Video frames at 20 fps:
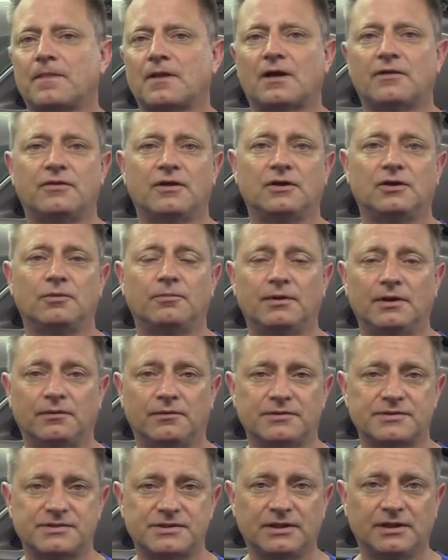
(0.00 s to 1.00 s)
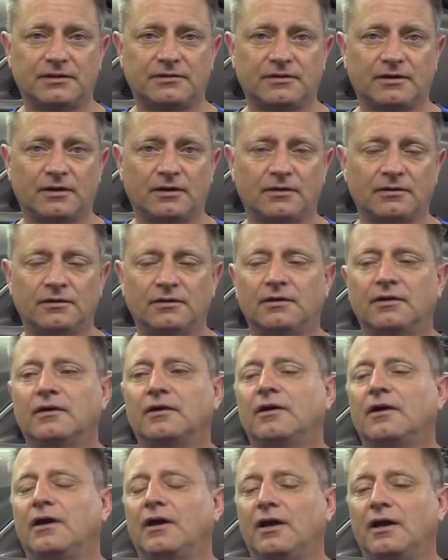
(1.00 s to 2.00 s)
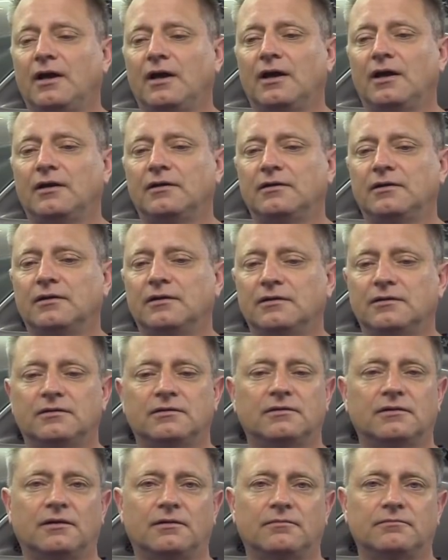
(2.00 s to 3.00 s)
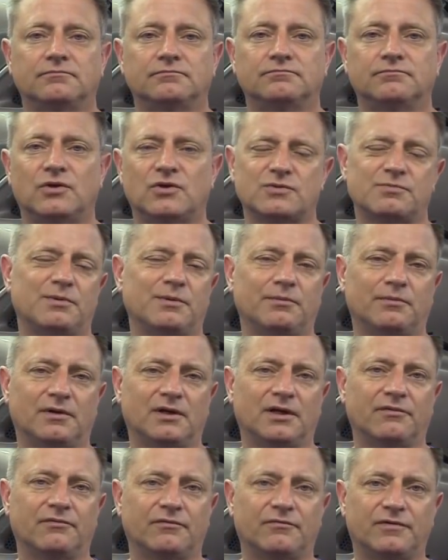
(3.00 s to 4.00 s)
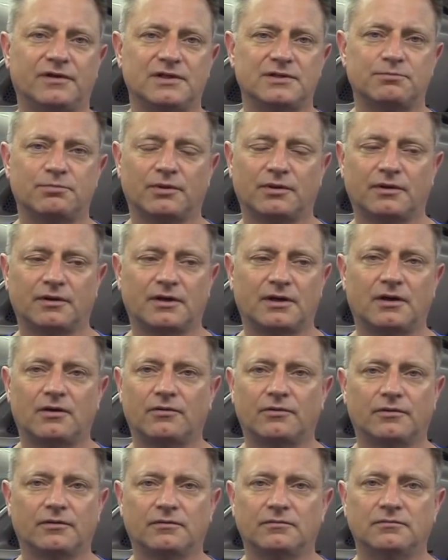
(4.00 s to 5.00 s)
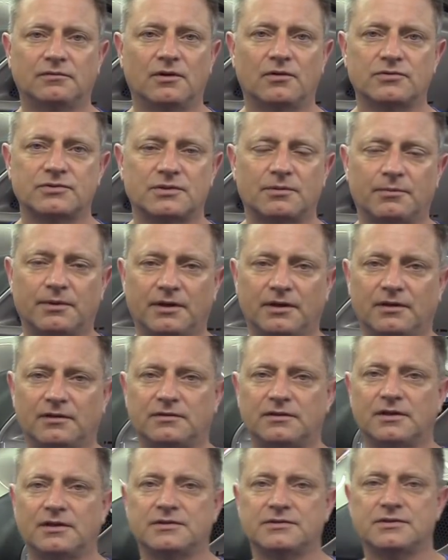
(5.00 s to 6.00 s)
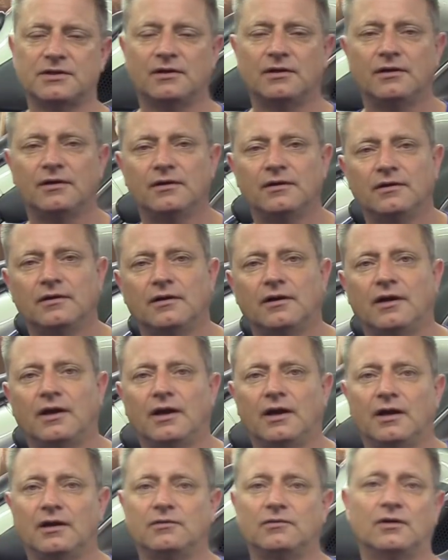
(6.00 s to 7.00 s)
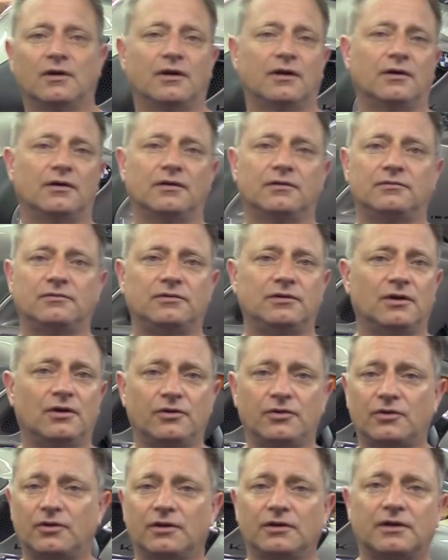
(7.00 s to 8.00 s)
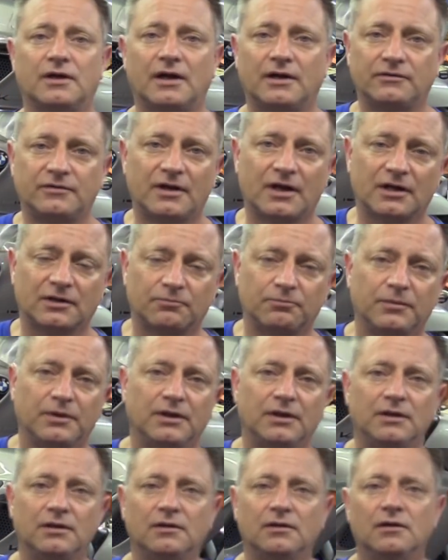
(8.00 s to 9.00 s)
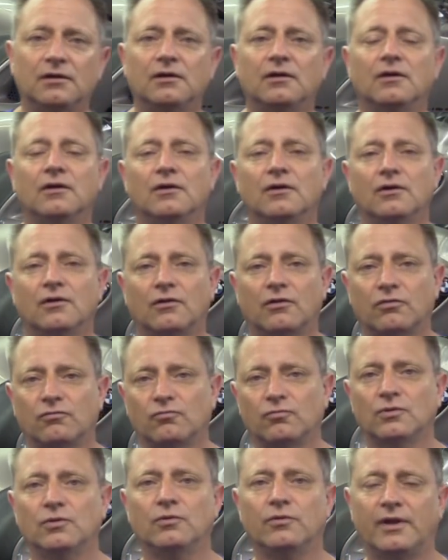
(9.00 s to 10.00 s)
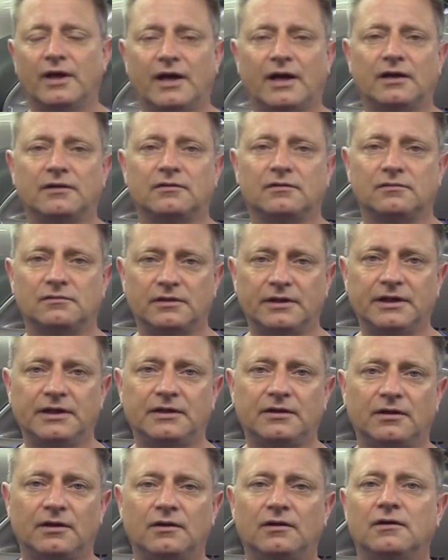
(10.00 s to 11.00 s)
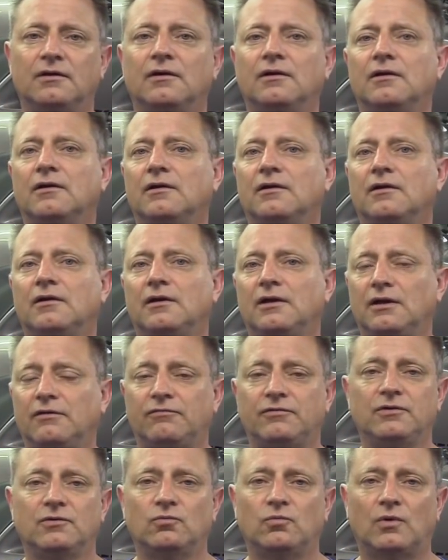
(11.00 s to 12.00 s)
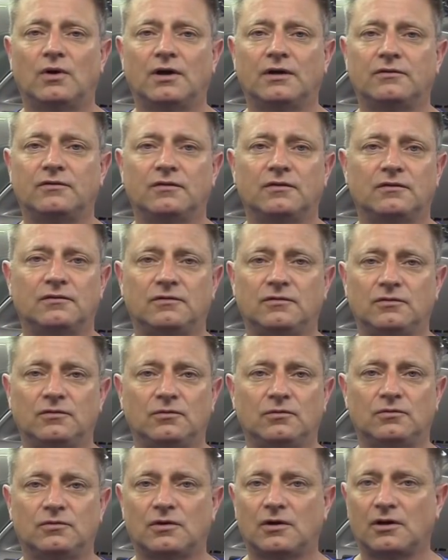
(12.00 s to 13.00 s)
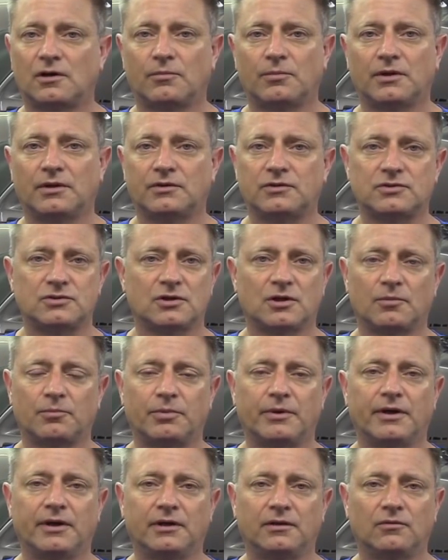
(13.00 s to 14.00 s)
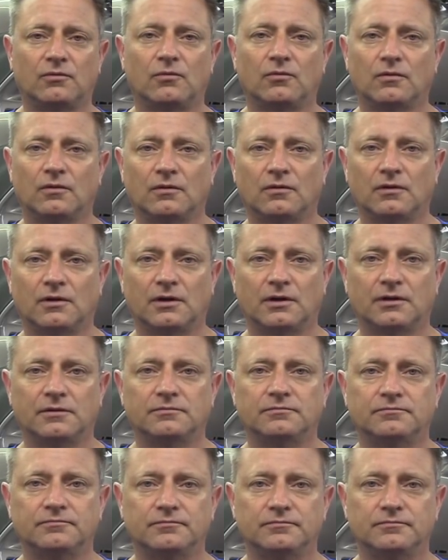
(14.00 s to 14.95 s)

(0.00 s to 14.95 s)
I think you'll be able to see it there, and most people have a Facebook account or know somebody that does. And you can contact me through that link if you want to talk about the Shark bike or